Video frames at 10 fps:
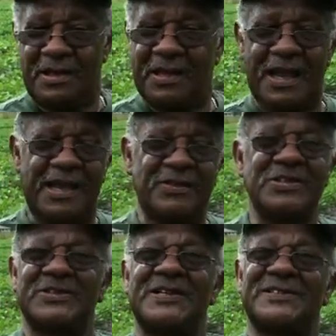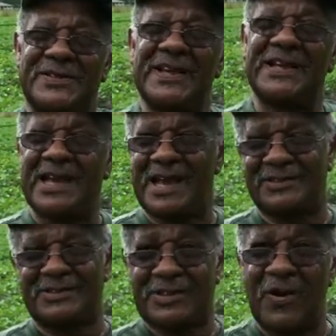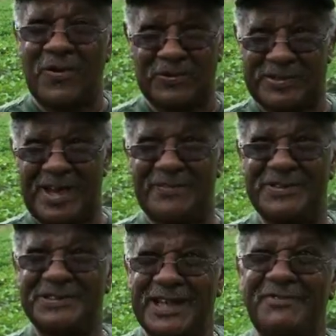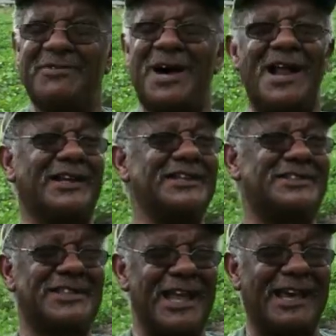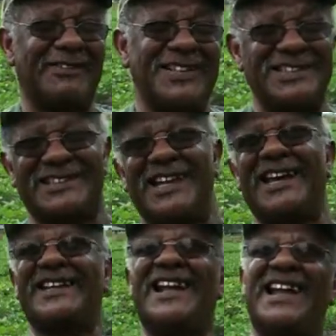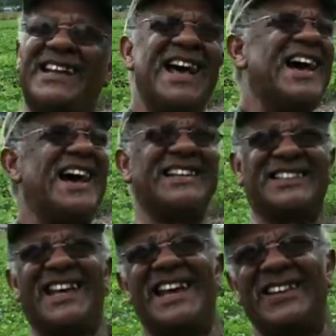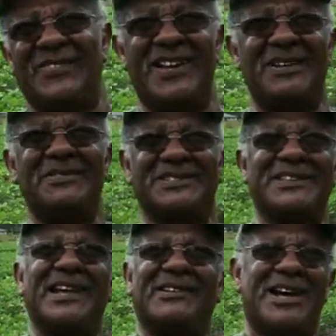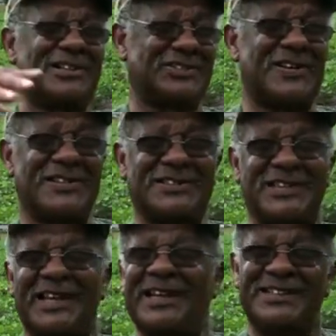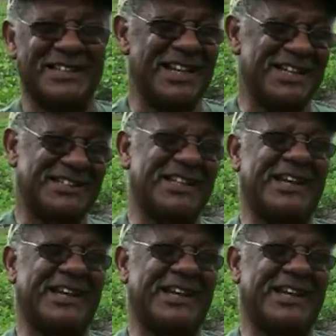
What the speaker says: ain't no such thing as tone deaf." He said, "Everybody can sing." When he said that, I said, "Hell, we ever sing?" I started singing. She